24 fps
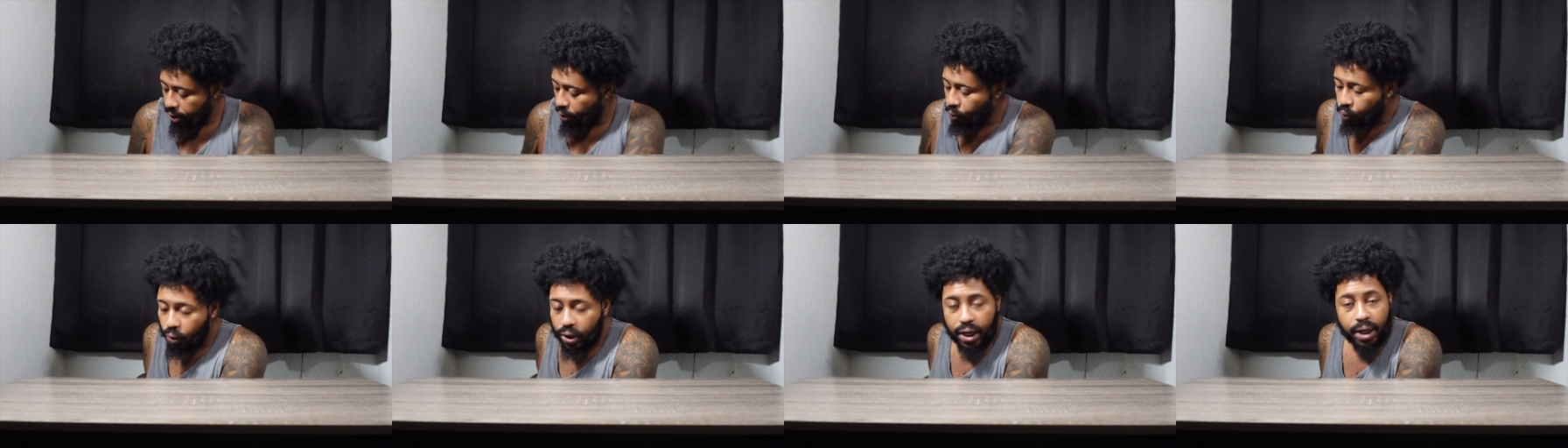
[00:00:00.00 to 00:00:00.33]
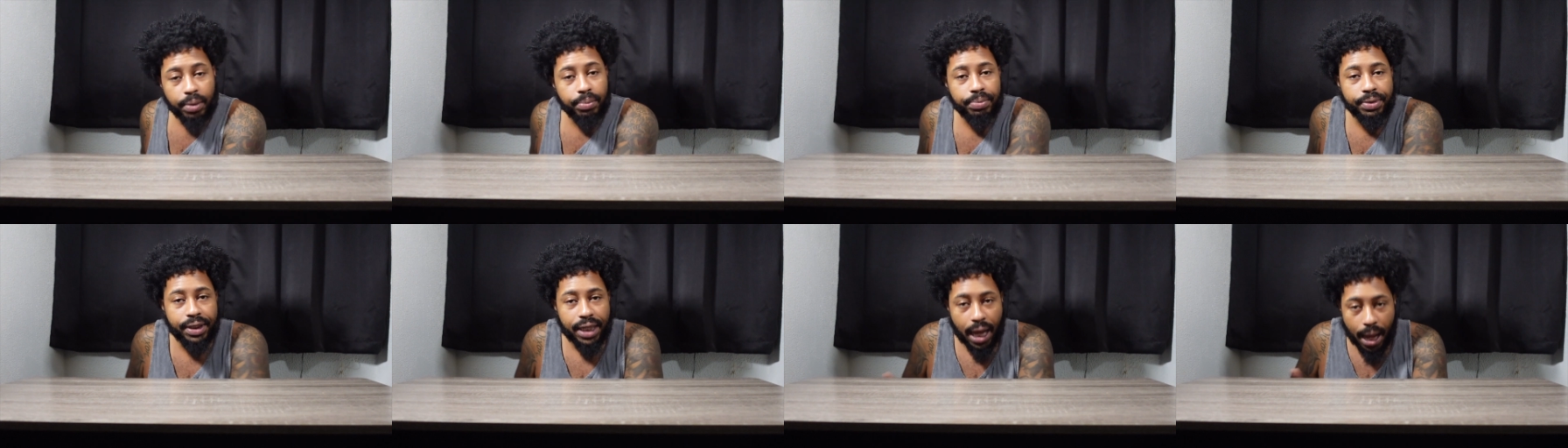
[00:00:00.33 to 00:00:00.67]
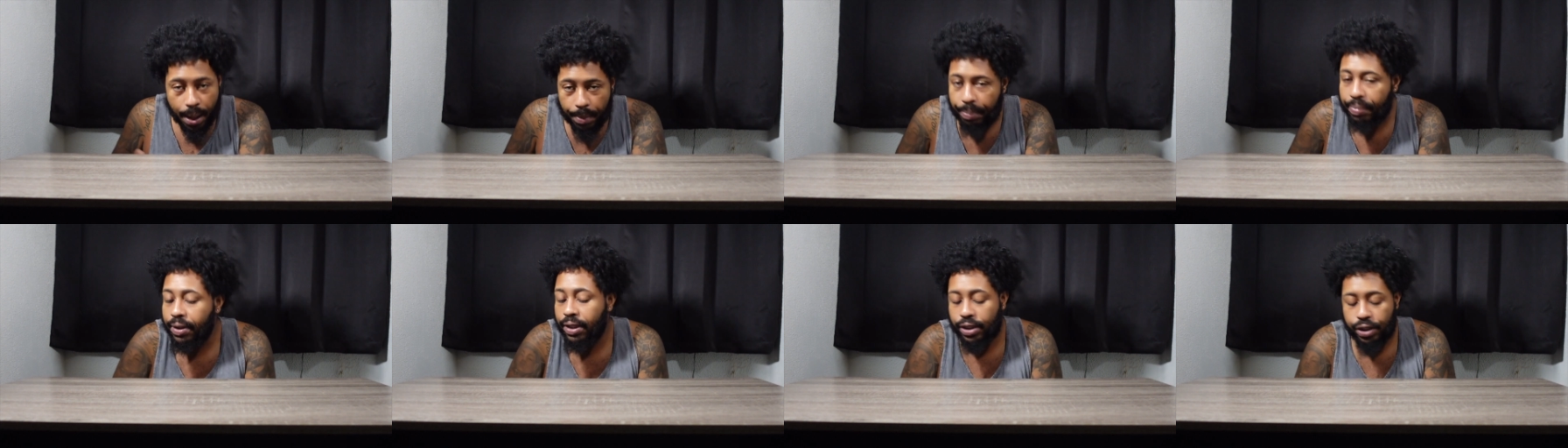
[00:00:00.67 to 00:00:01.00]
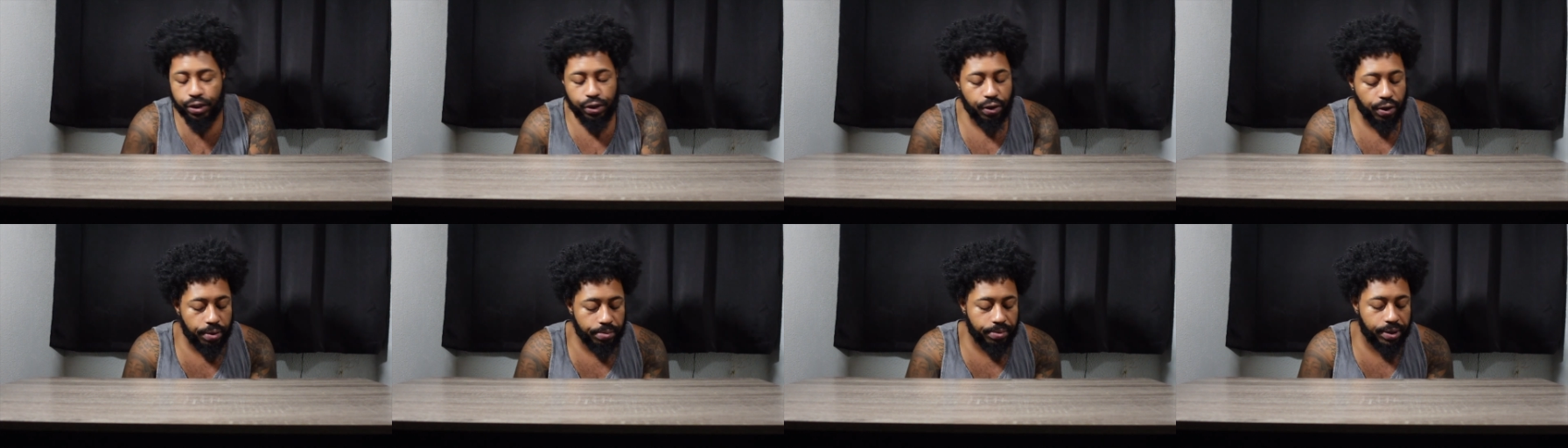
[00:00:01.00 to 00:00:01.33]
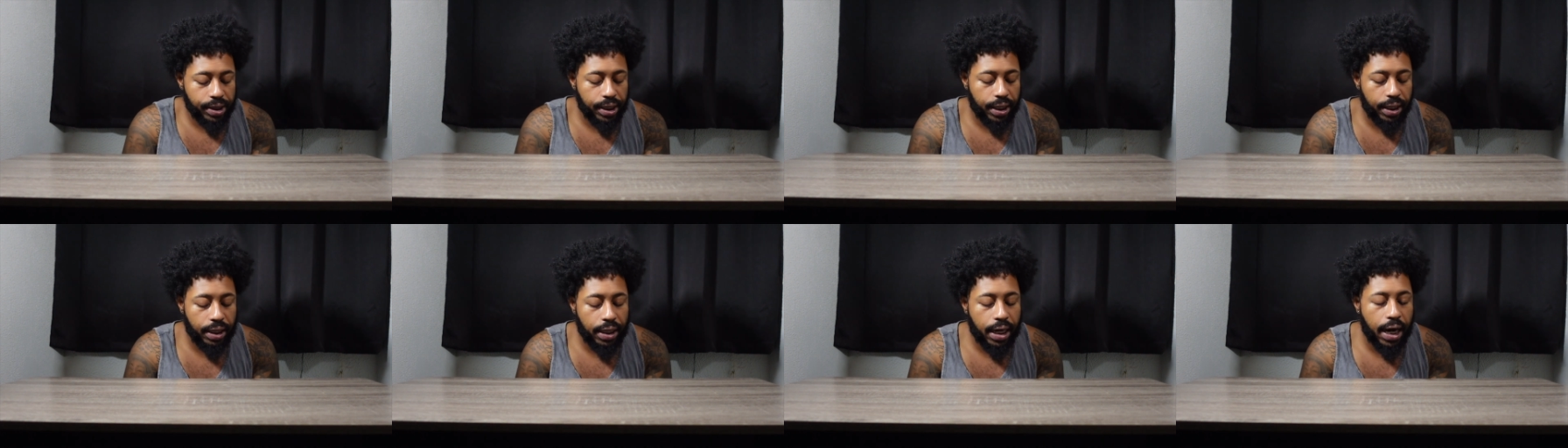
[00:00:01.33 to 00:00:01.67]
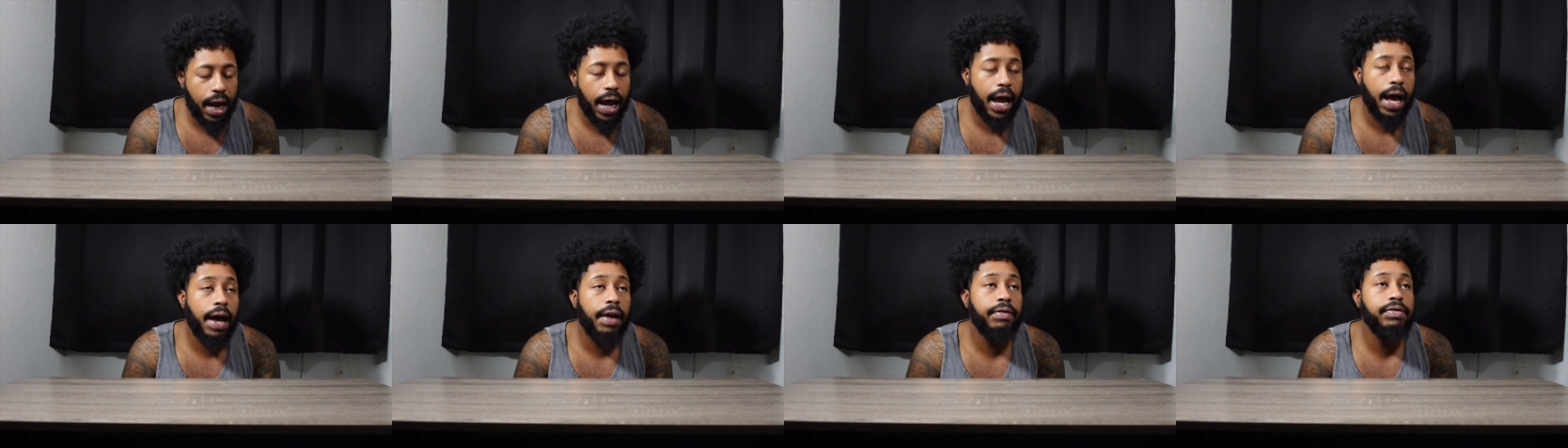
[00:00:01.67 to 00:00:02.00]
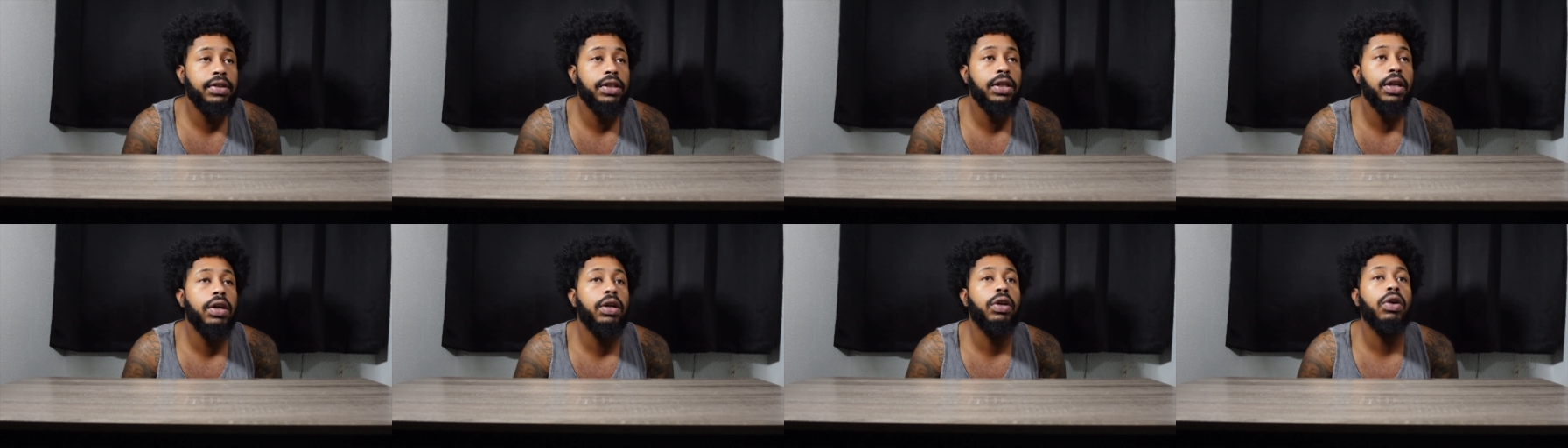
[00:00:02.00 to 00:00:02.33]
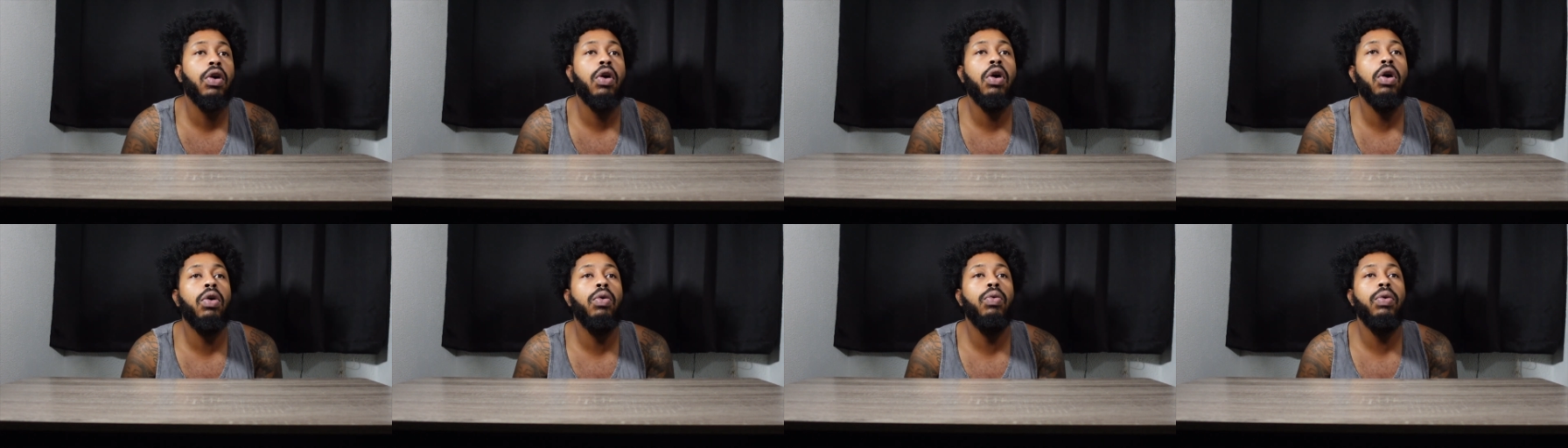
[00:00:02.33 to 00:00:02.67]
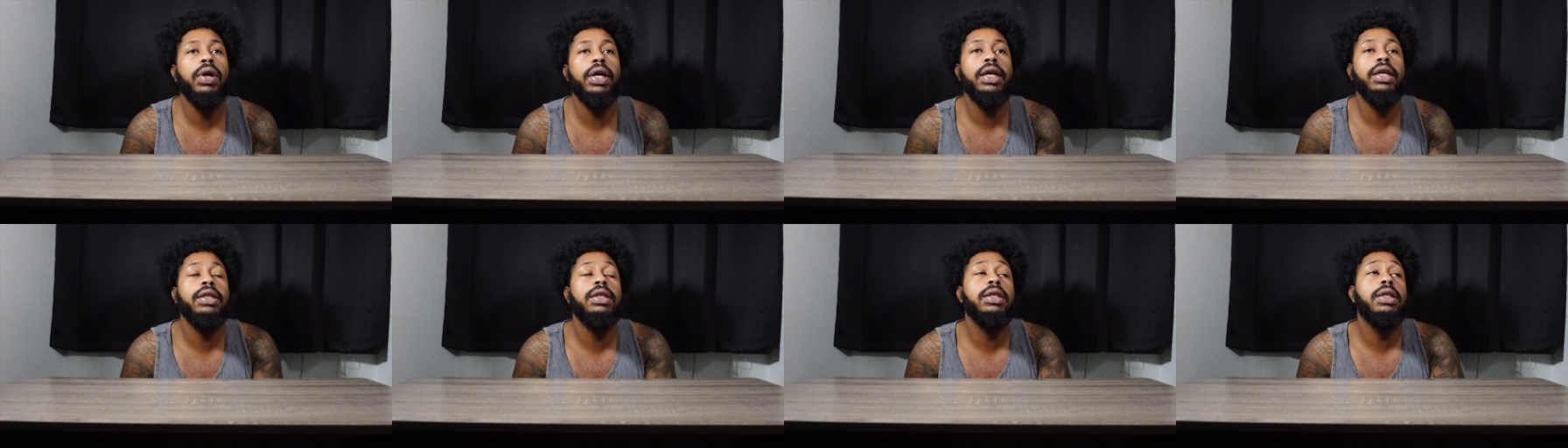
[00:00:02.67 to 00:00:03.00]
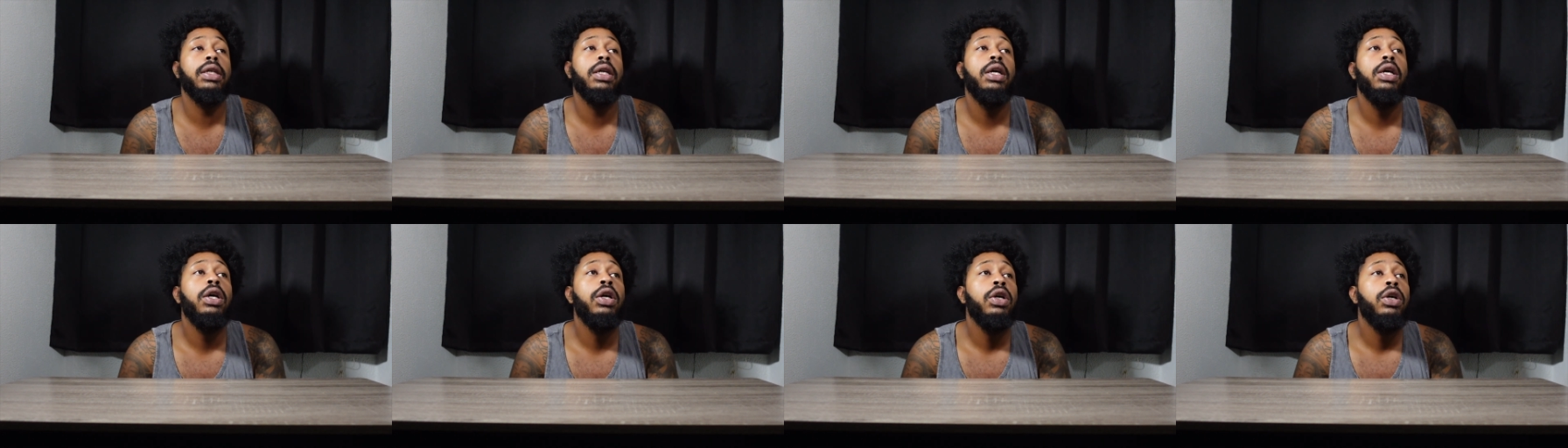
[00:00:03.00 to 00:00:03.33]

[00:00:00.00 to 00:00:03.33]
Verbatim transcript: One of them topics, you know what I'm saying, that I have tucked always.